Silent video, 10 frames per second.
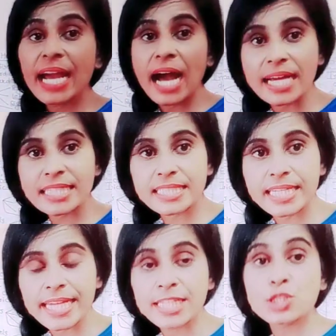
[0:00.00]

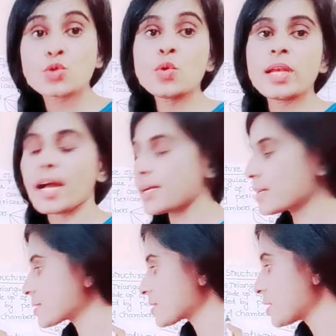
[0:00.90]
artery to
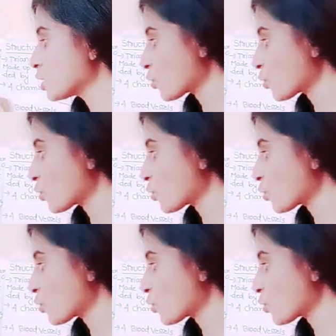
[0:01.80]
lungs. So